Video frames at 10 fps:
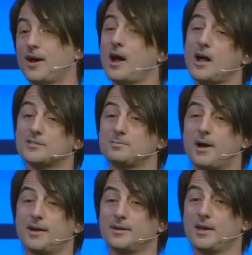
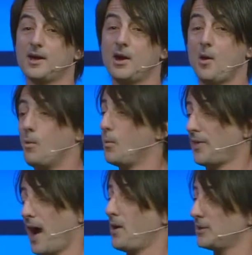hotspot
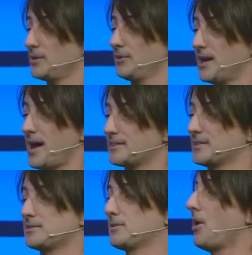without giving
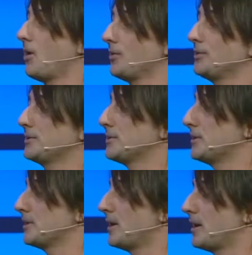access to all the
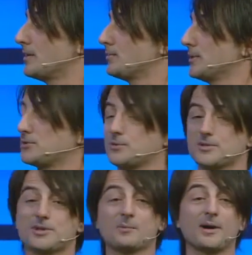
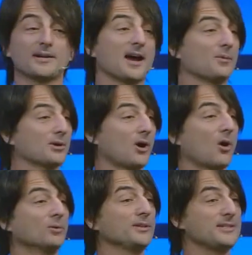resources on my network,
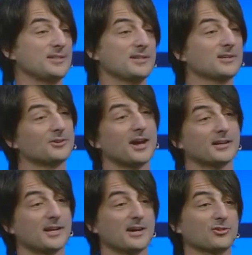only to the internet
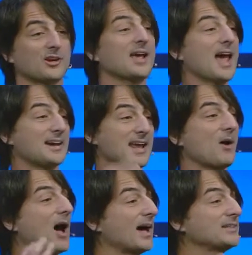connection, and
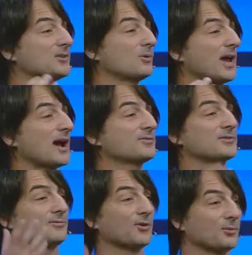now I don't have to
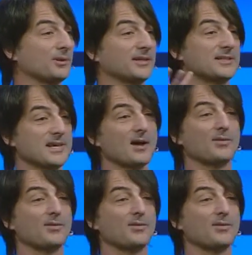verbally tell